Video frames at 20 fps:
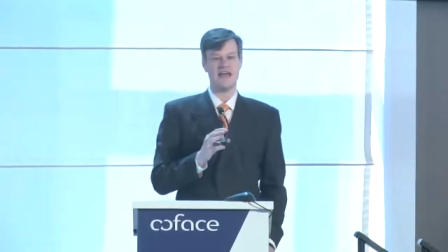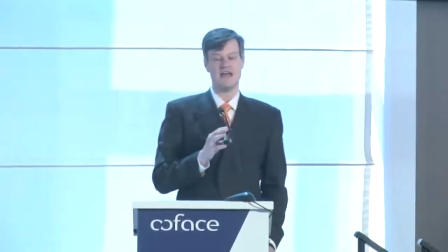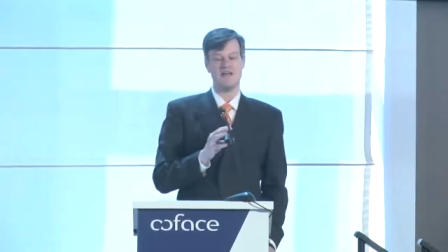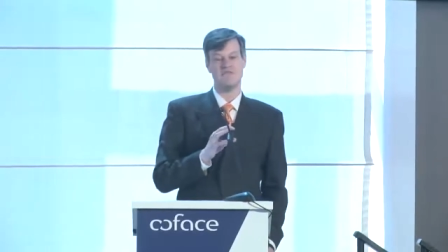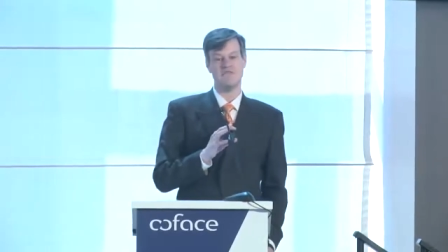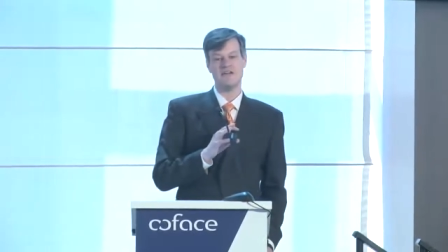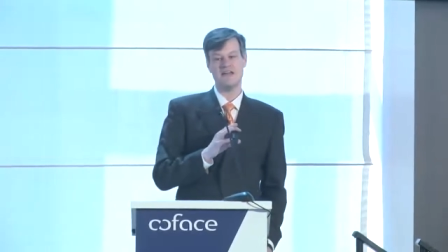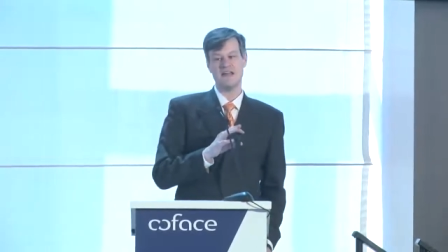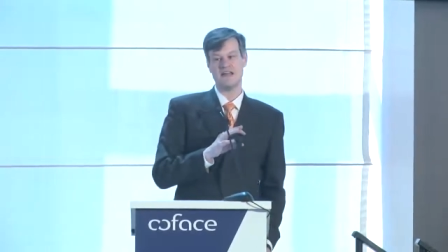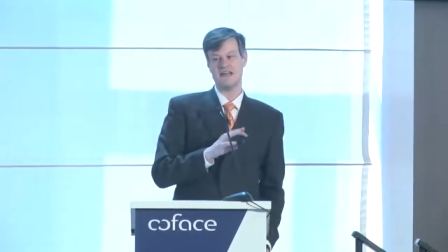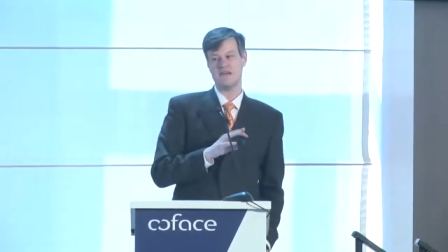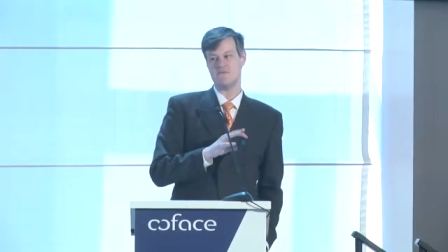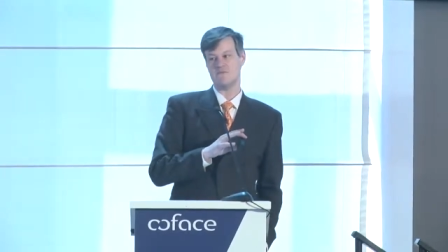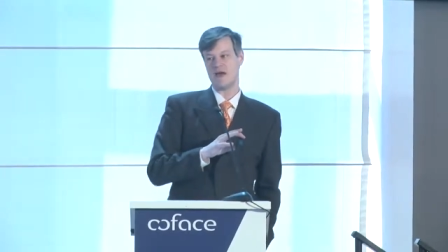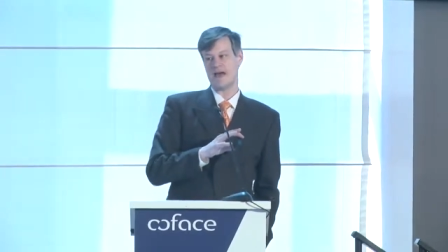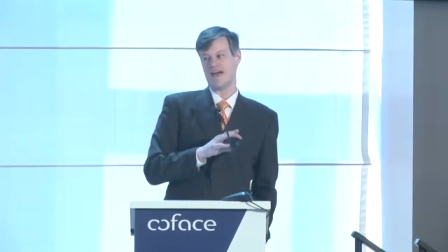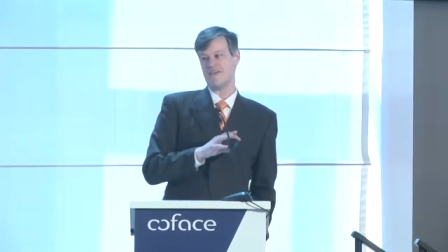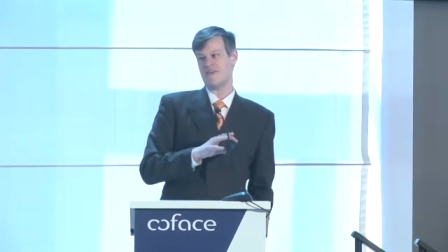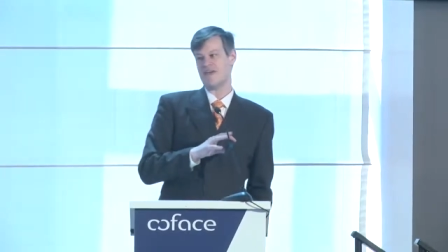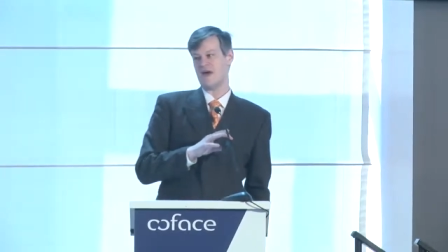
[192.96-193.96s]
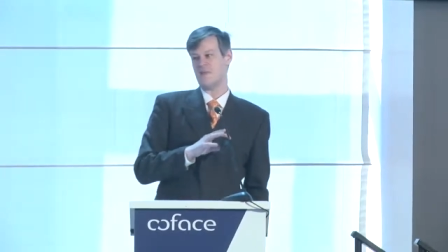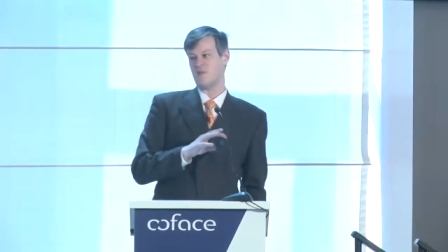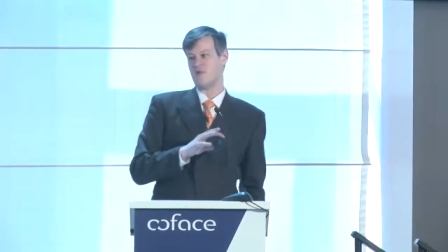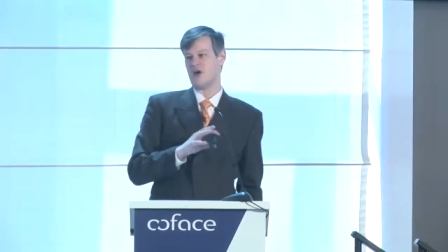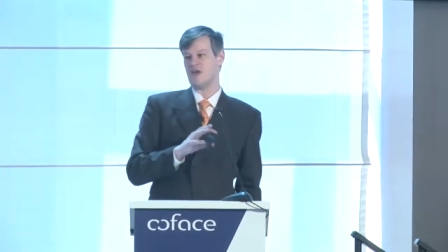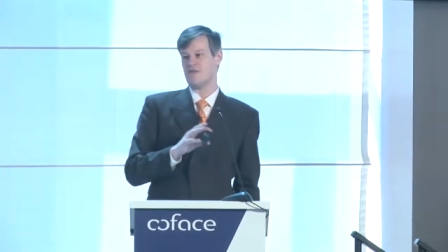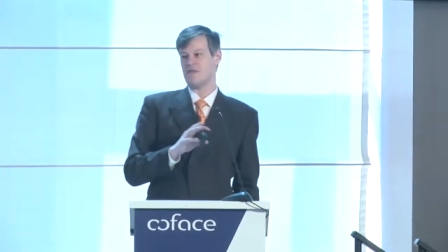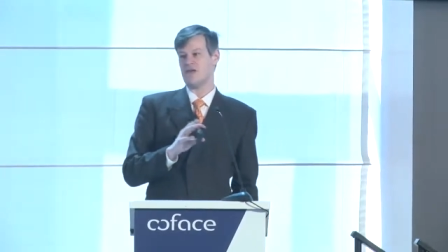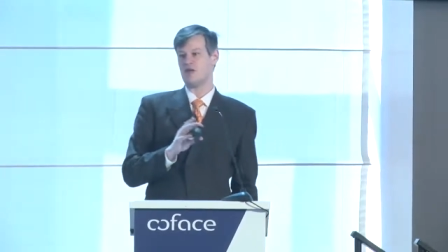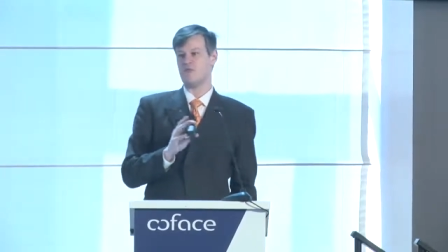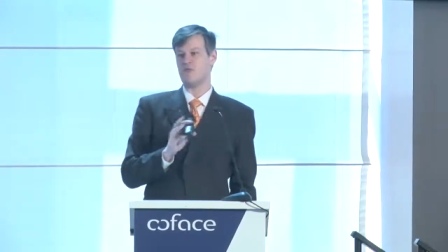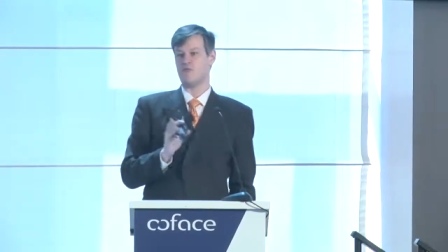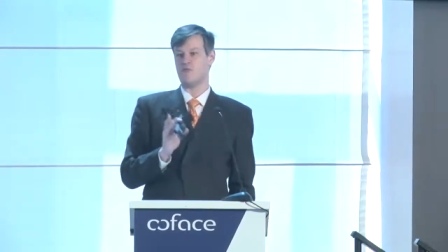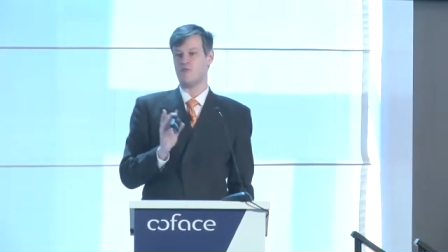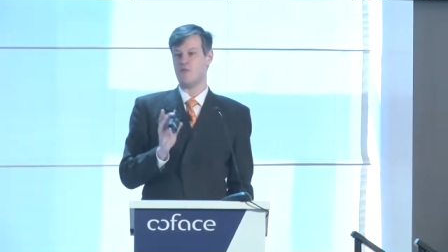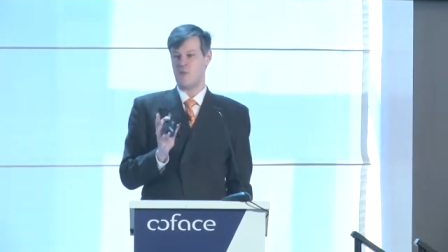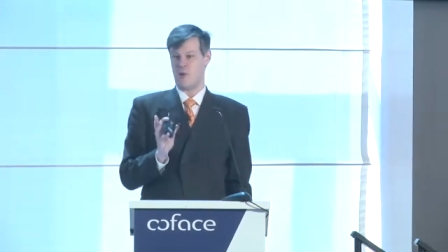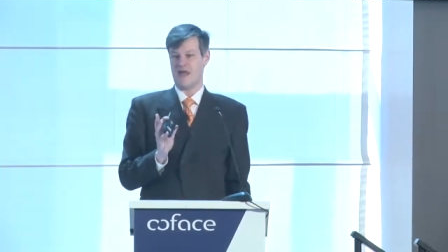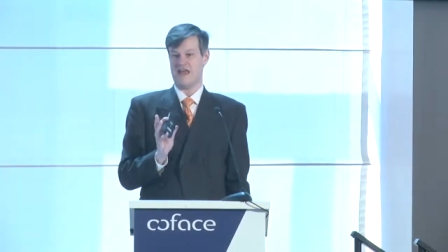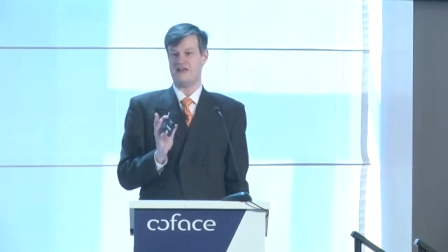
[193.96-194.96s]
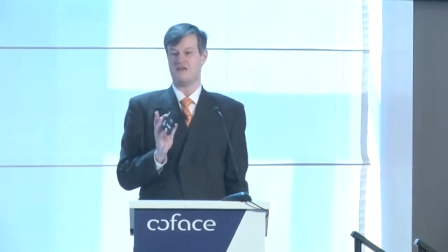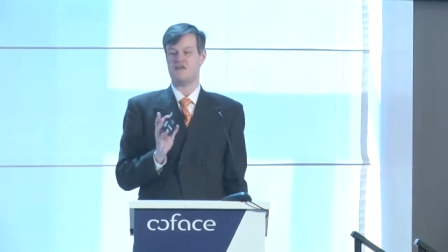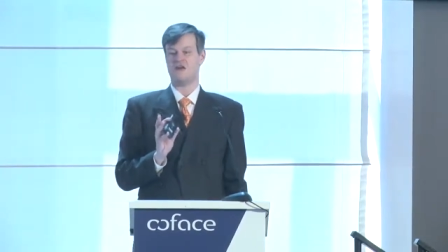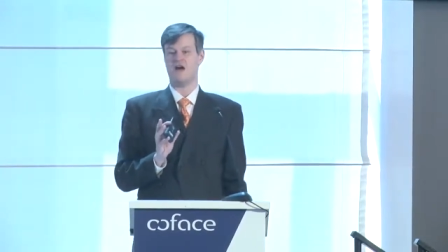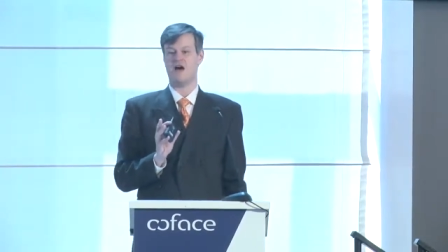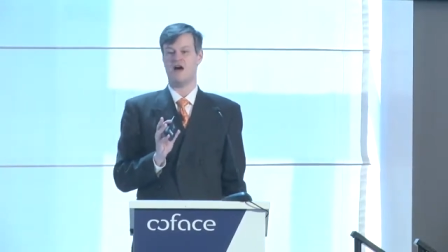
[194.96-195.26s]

and really at that point make a point